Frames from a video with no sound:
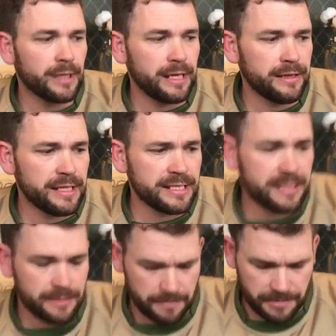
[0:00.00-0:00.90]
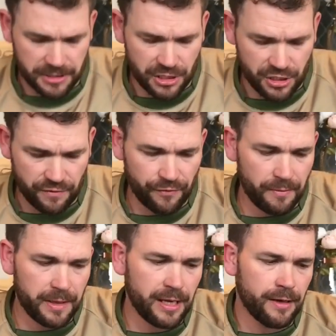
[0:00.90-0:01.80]
In this position
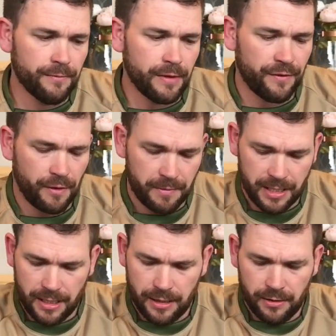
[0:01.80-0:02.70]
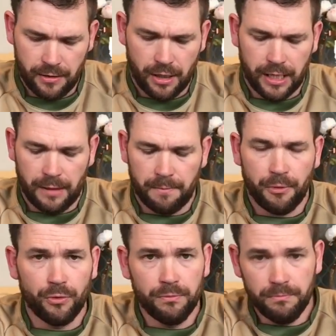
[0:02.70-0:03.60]
from here, I can
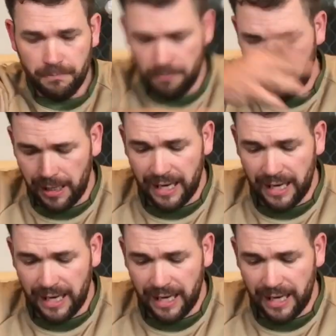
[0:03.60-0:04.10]
pull my